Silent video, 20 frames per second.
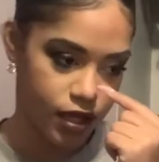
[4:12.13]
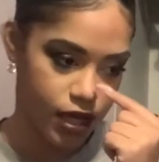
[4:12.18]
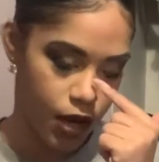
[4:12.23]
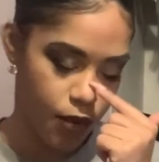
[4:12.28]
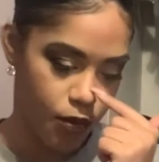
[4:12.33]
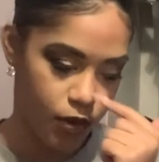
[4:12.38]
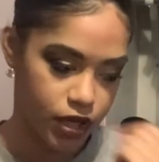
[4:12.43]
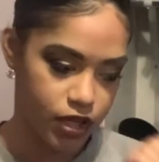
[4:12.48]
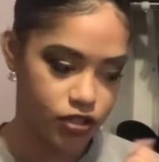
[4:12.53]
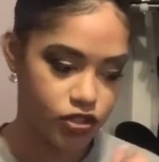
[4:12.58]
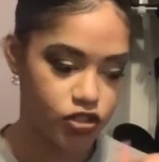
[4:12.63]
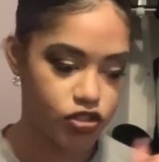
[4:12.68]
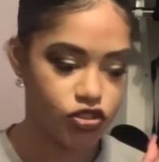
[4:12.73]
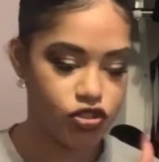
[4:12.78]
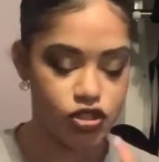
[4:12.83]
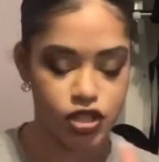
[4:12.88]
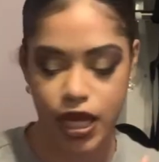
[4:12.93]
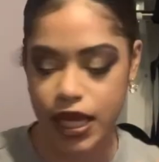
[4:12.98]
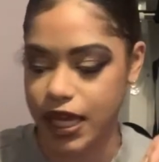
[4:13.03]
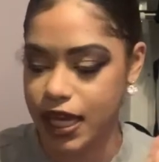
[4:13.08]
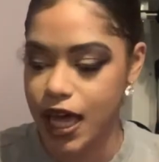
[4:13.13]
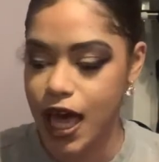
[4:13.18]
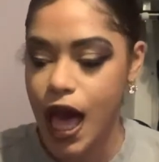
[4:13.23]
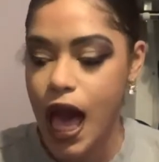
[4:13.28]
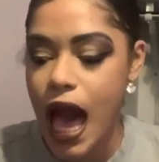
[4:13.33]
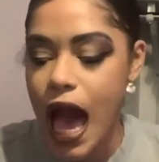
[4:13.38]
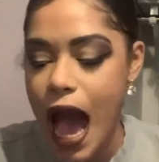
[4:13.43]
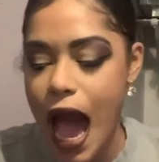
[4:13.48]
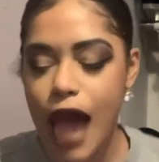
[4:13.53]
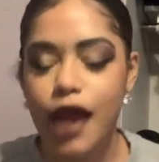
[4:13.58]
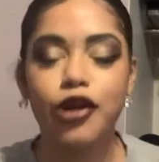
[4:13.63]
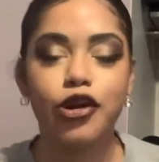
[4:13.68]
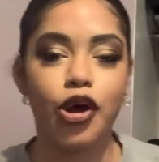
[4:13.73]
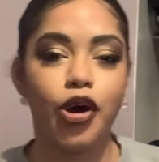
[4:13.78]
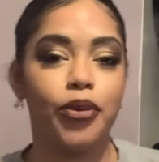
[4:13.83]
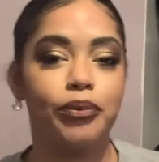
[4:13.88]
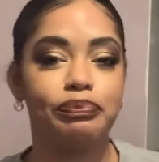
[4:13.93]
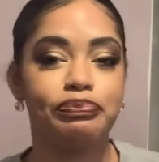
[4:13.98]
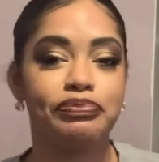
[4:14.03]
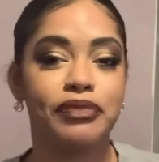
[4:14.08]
I wanted to like, I don't know.